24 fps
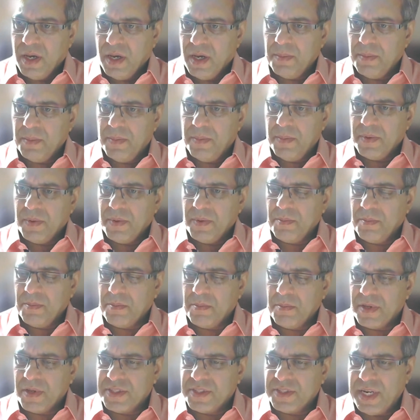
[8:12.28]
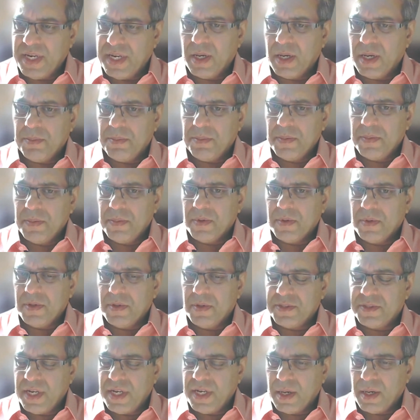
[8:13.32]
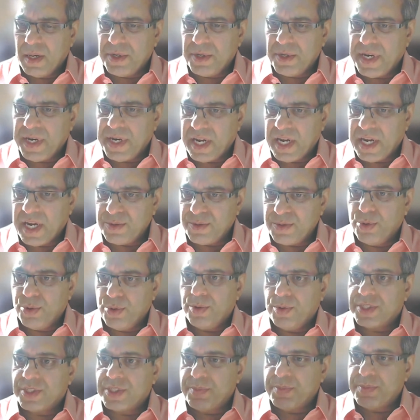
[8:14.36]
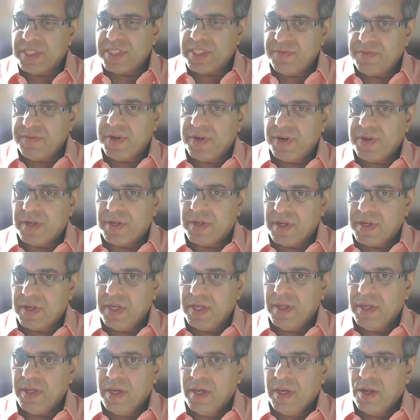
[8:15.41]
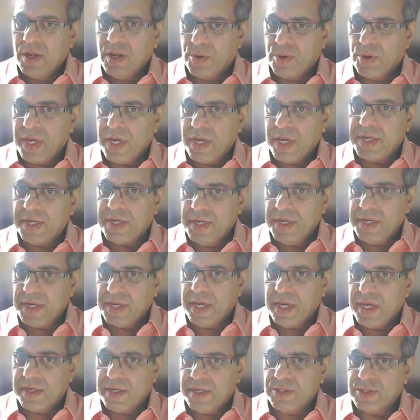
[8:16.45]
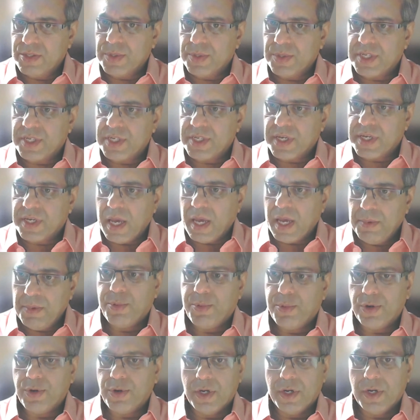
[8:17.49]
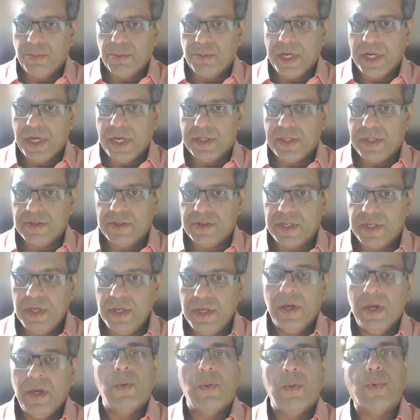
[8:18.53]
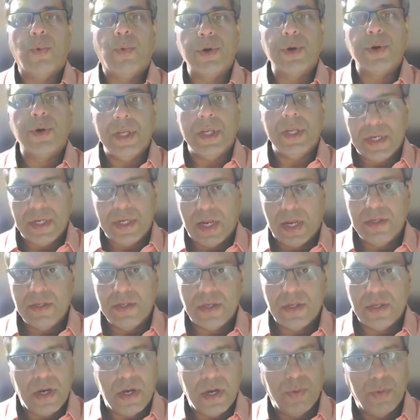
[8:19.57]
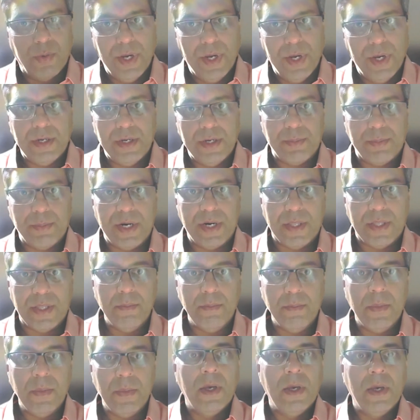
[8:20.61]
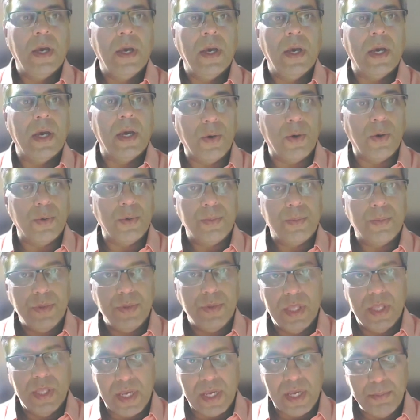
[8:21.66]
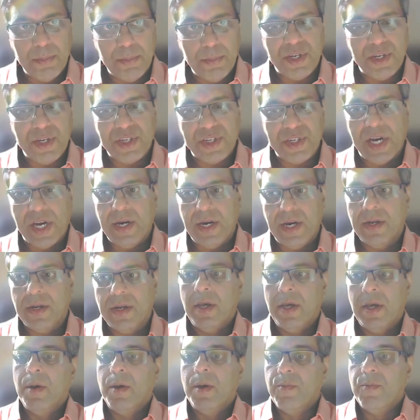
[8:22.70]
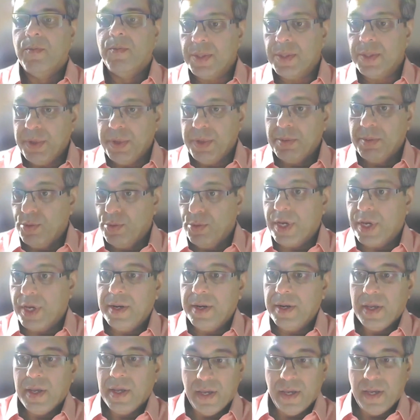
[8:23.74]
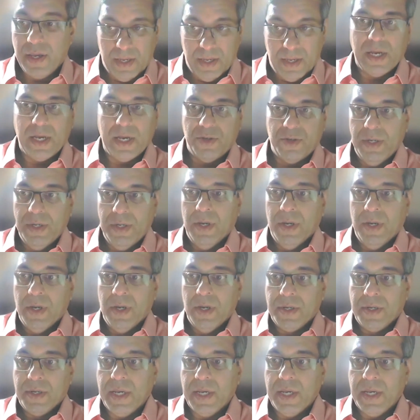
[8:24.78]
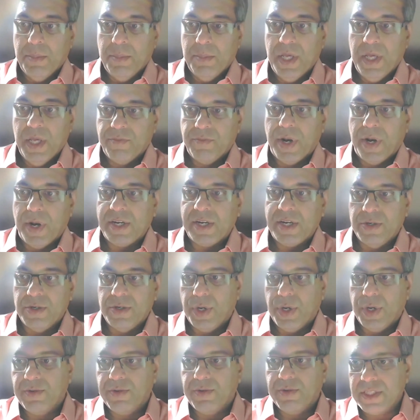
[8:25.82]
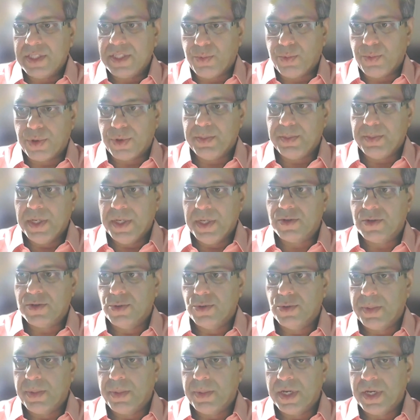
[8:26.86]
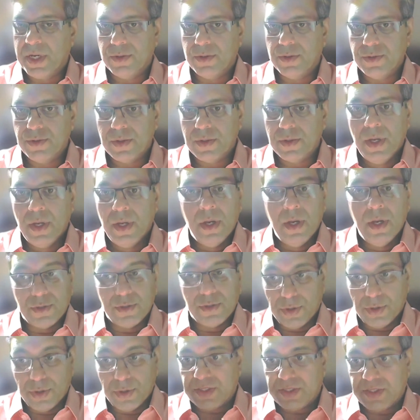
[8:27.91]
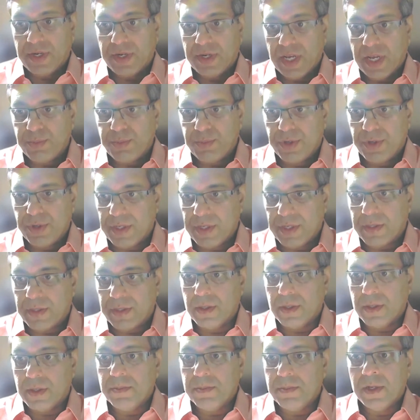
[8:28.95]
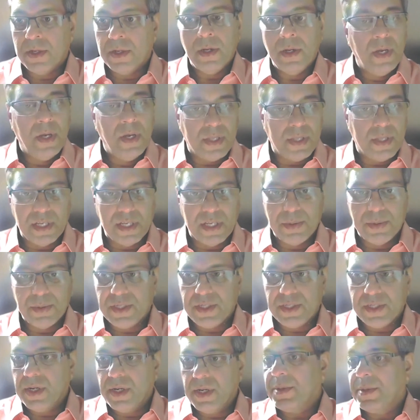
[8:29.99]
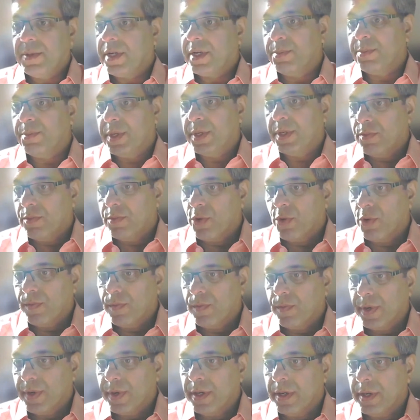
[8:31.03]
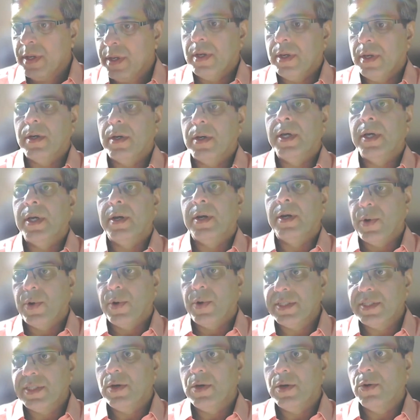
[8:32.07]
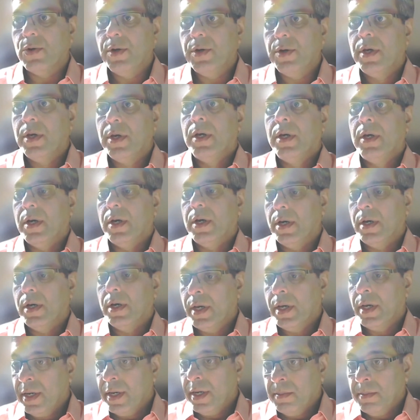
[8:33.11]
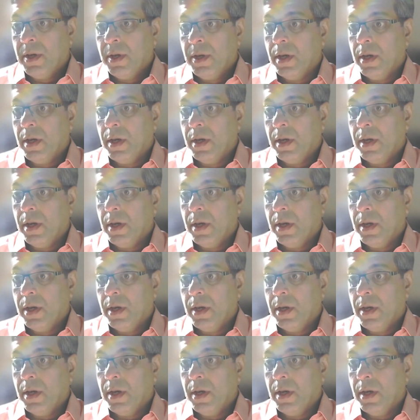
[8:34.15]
uh, setting up a dashboard specifically looking at indicators which can be broken down by ethnicity, what they tell us, how we interpret them, and how they can be shared with people who can actually take meaningful action to address what is being shown by those. So that's a dashboard that has been set up, that I've been involved in advising on and